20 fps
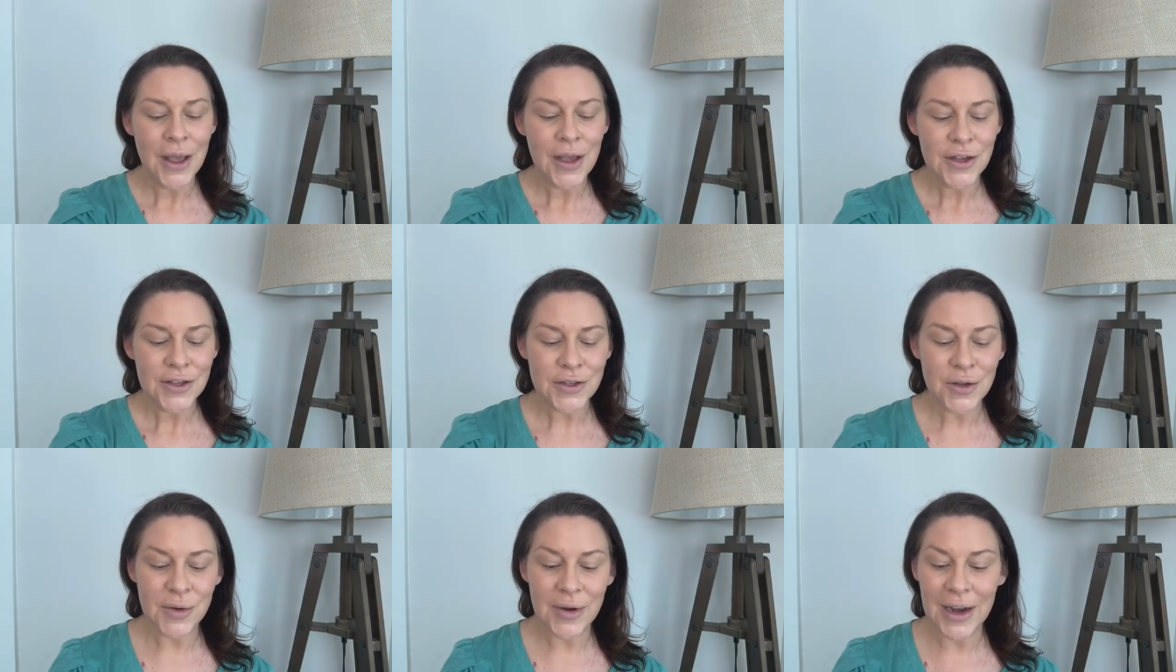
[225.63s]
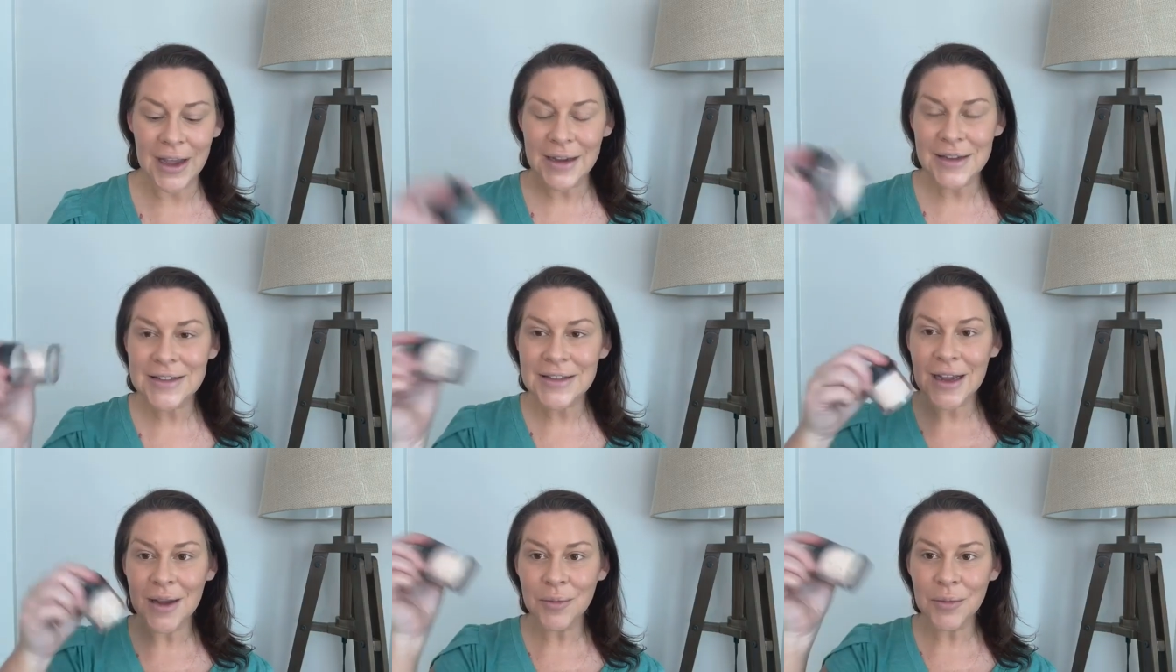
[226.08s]
so
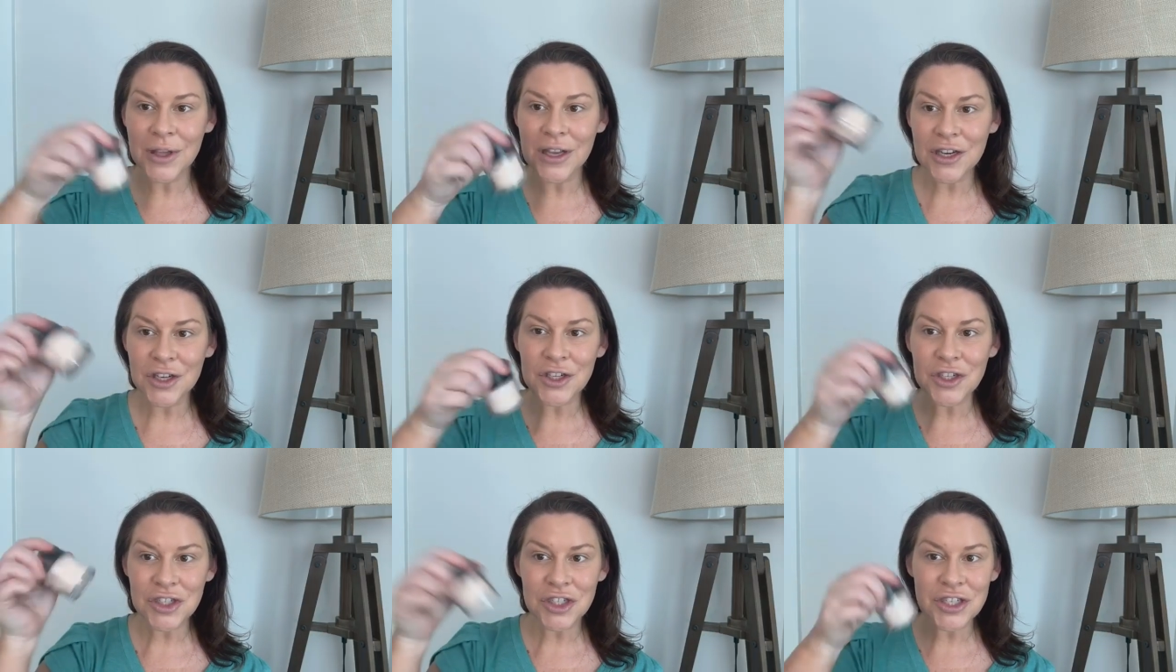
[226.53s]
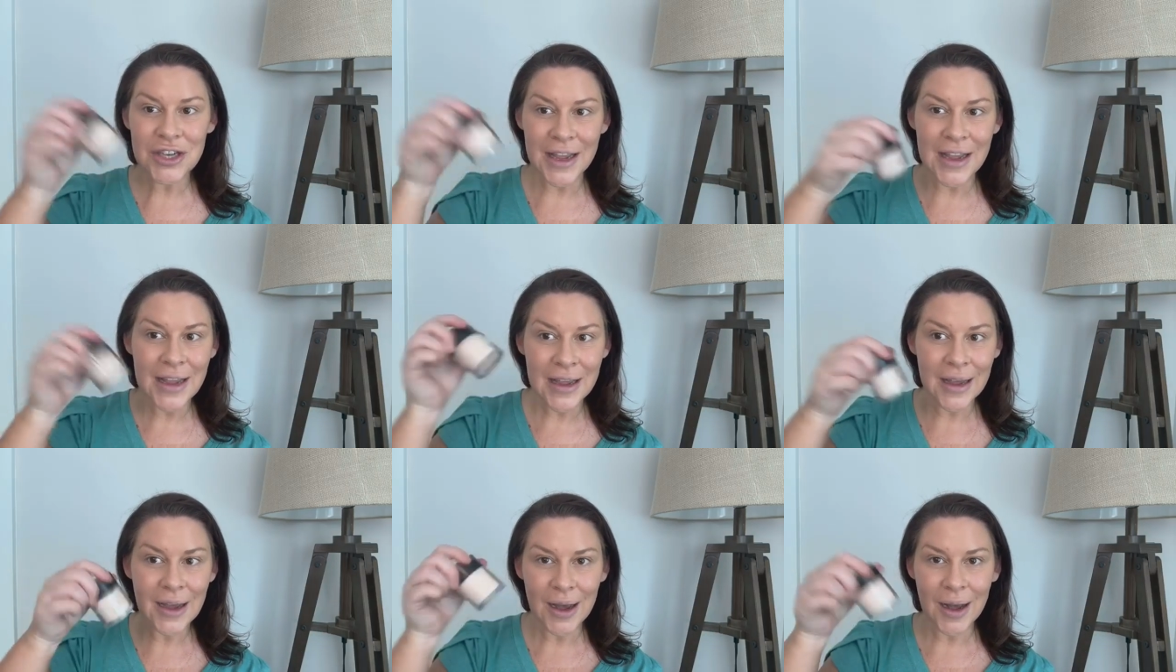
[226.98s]
next i'm going to
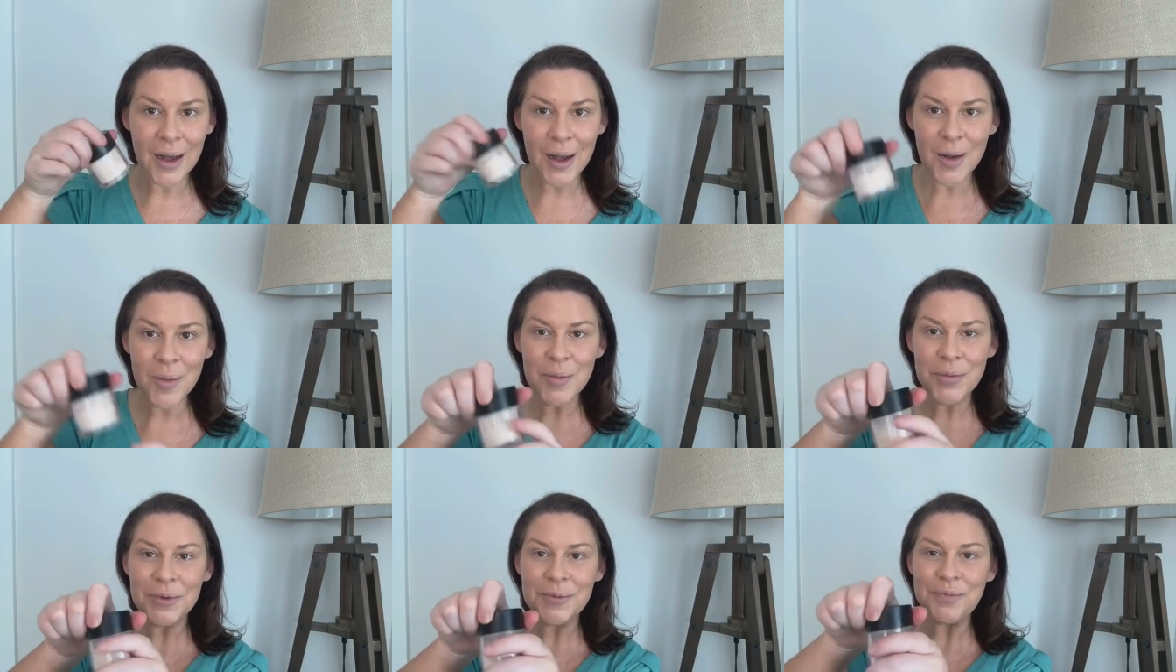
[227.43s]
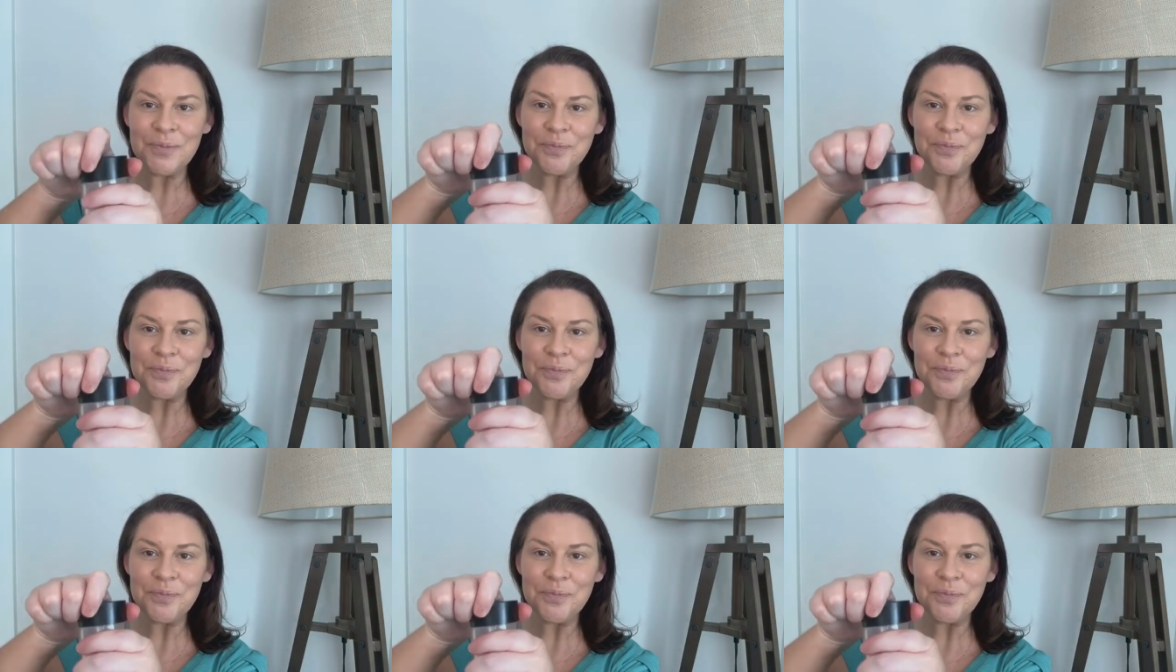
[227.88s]
shake up